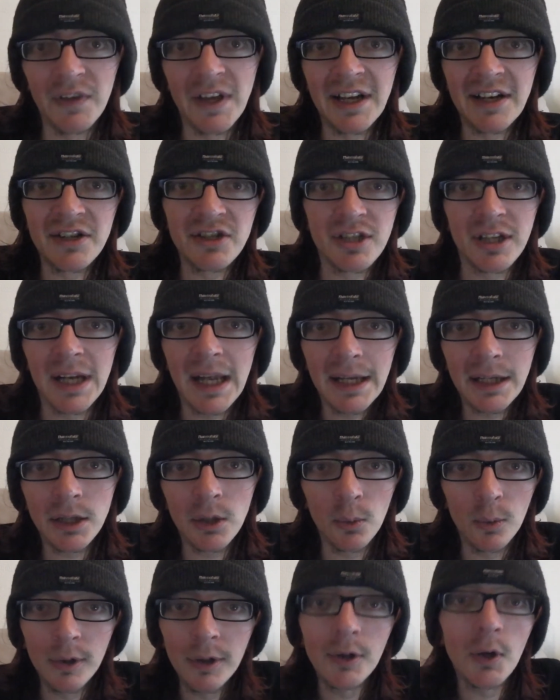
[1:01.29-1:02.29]
things
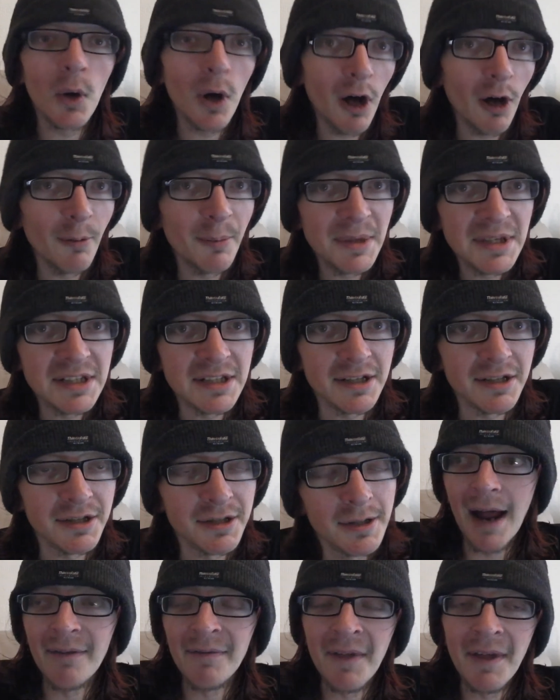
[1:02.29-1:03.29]
alike will go out of
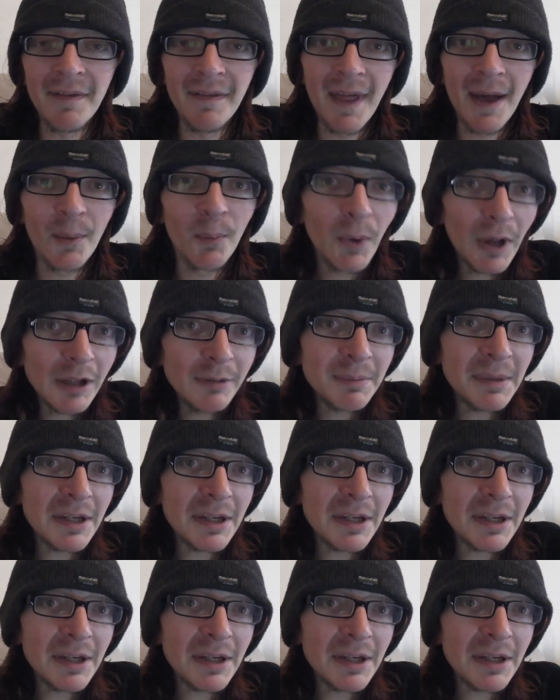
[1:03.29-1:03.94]
business, and then there will